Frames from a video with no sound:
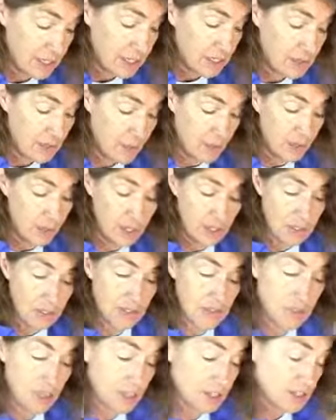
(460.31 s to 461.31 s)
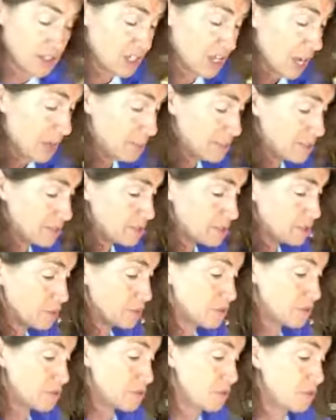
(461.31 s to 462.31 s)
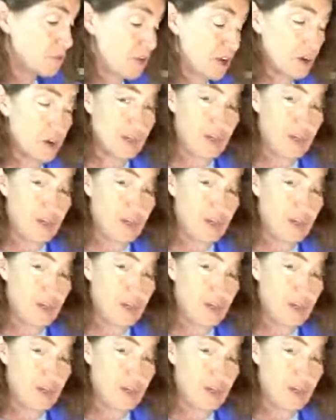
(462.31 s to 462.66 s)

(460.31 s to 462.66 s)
so here's our chopped, so far